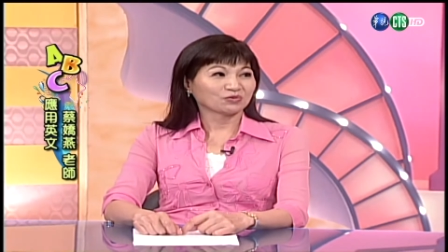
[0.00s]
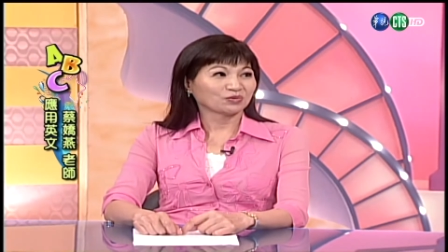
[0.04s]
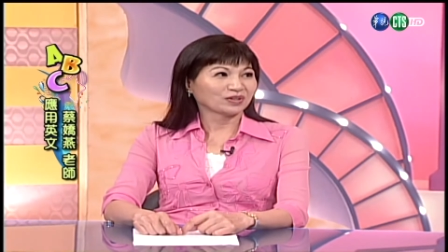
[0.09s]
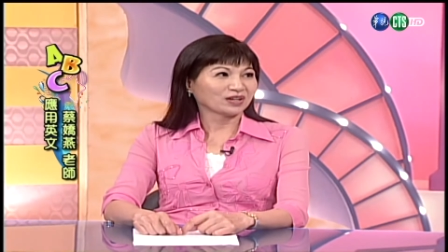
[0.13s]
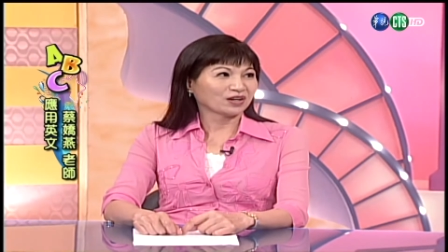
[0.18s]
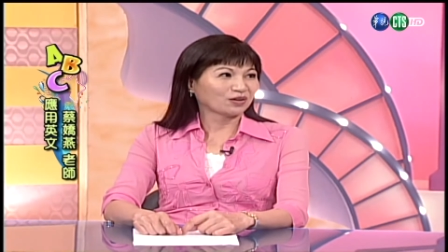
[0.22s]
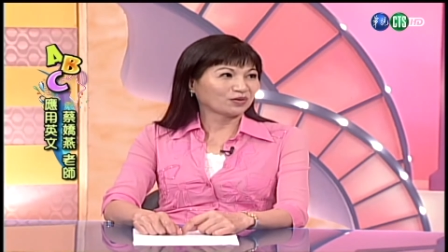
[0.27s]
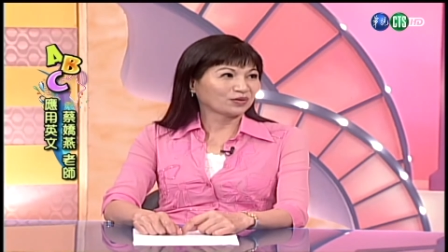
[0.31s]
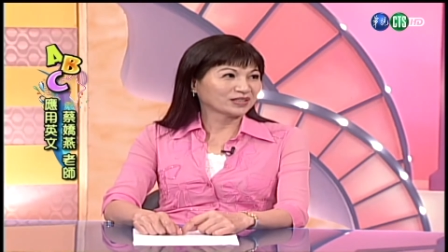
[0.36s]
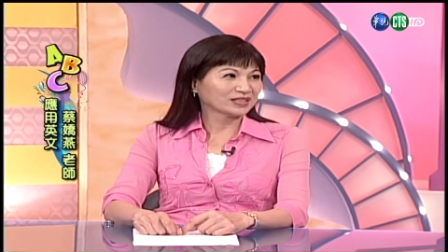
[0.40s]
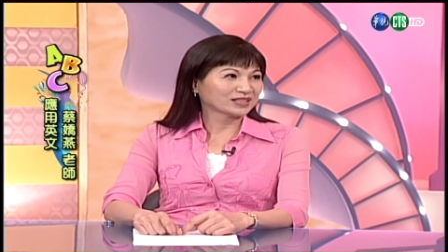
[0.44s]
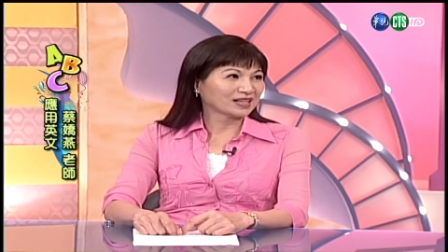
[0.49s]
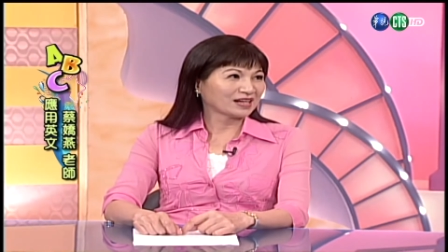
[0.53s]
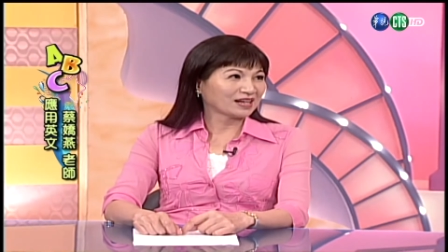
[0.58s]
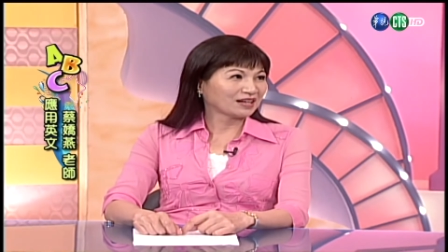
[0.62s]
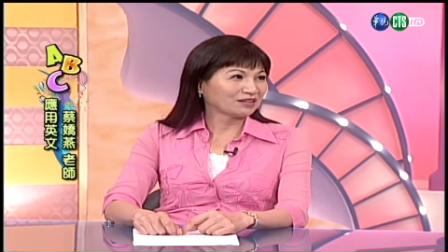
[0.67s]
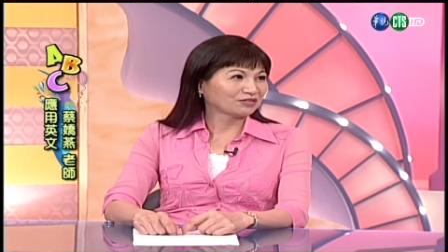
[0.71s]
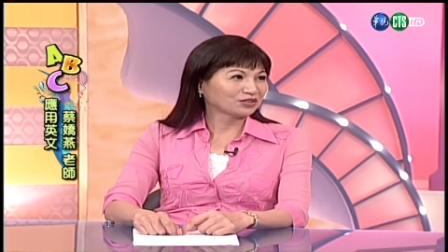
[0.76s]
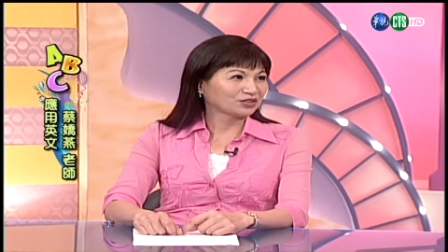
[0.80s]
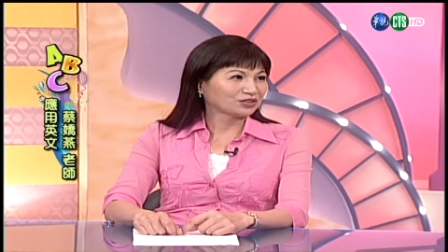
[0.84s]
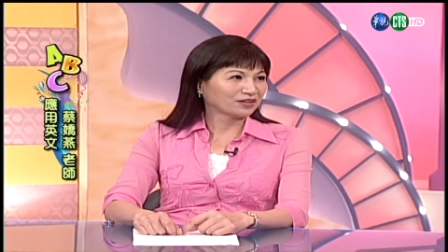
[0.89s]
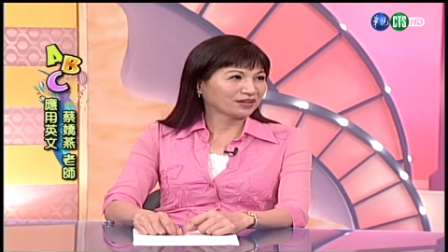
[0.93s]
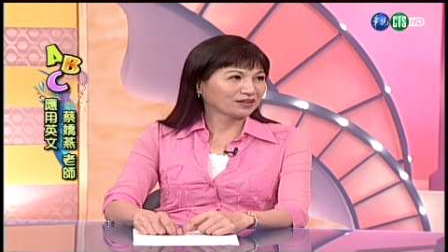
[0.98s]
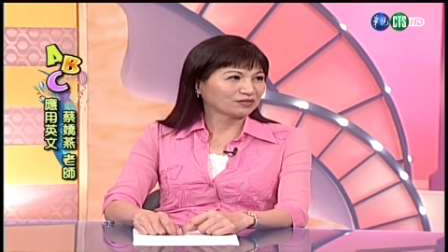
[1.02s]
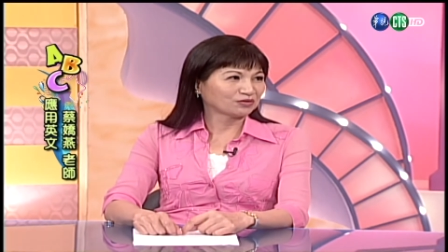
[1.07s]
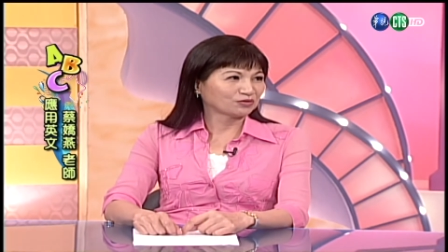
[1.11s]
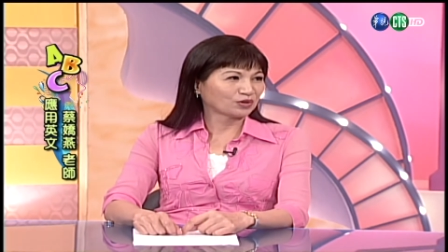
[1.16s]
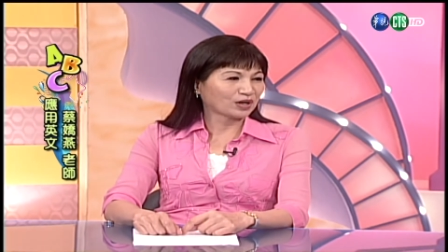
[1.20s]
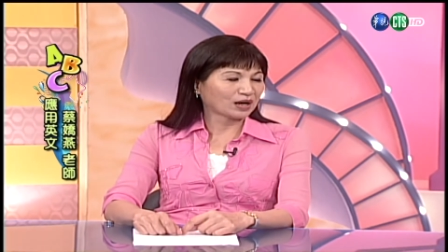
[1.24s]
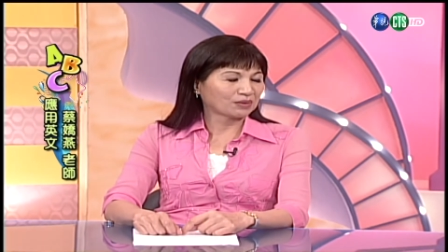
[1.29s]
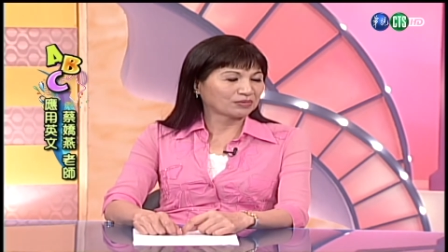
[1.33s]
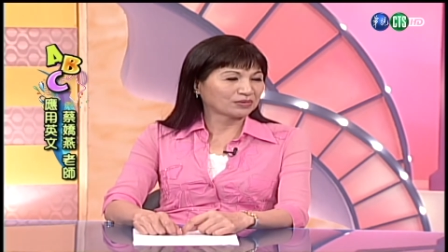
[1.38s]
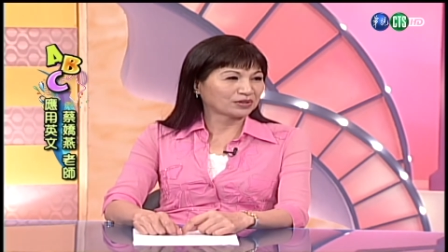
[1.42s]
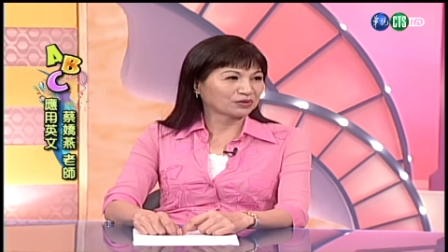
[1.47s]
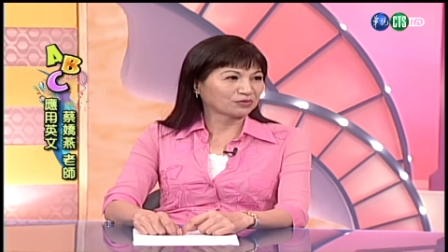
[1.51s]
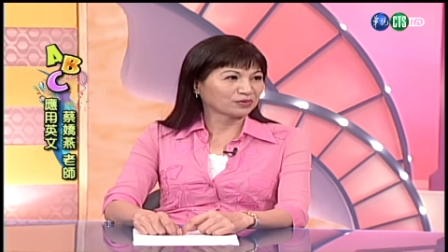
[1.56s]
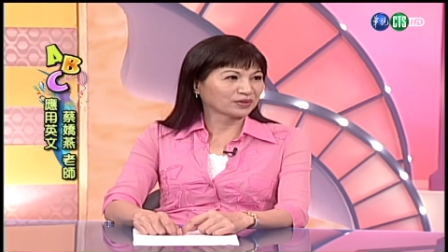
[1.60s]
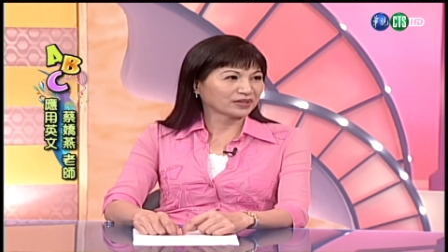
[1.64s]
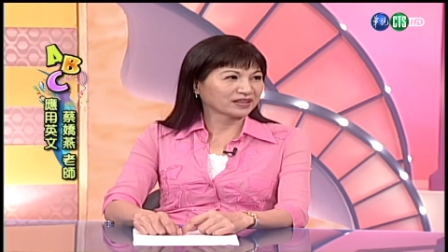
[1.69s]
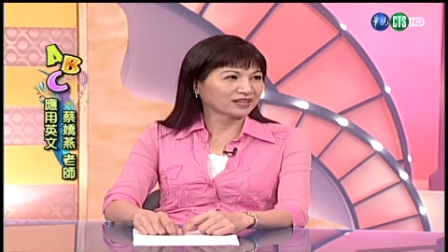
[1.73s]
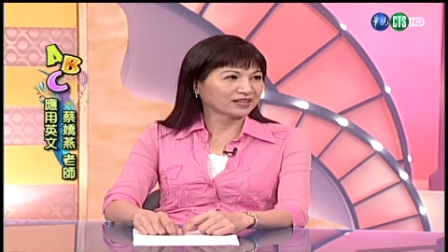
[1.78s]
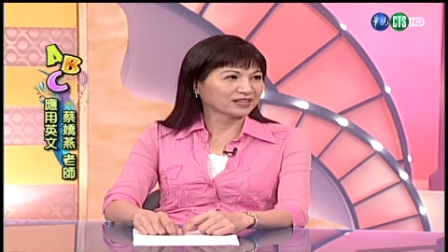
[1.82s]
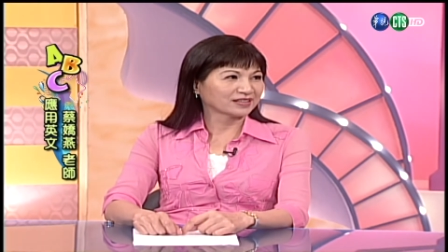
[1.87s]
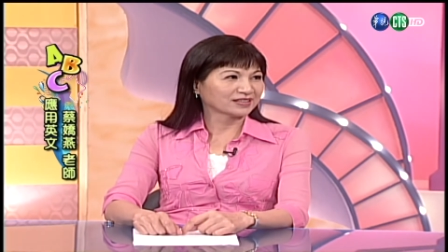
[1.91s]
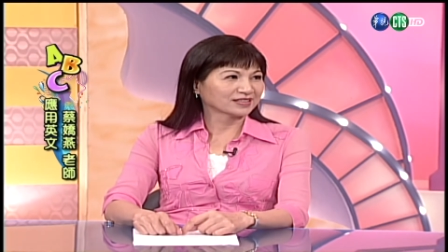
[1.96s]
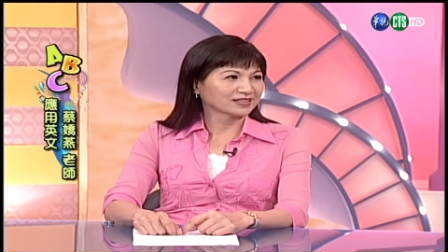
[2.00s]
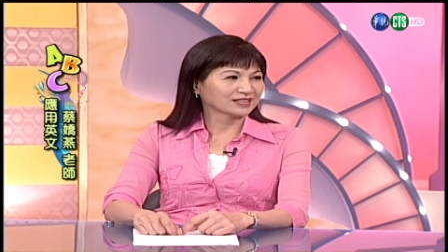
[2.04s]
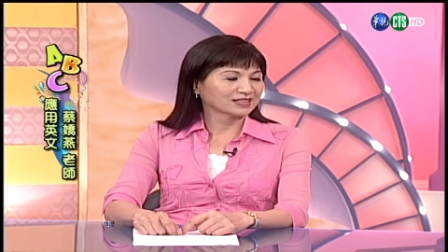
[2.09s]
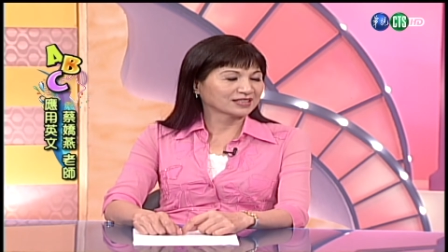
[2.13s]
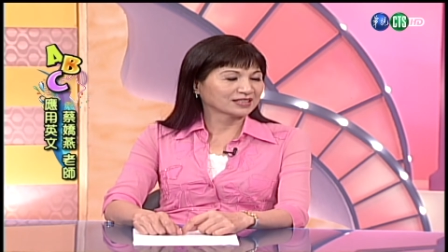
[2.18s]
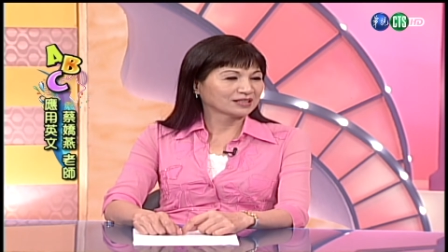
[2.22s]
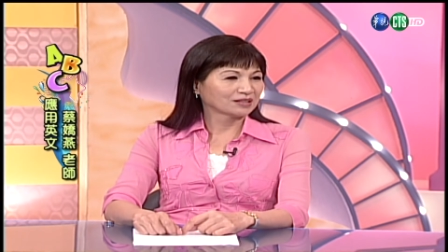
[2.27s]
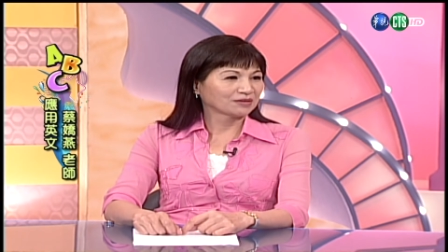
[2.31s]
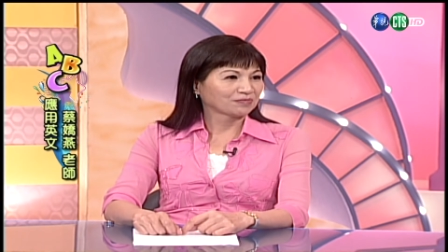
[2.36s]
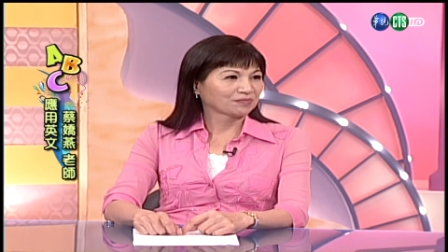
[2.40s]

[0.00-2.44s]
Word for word: we always love to have Robert with us.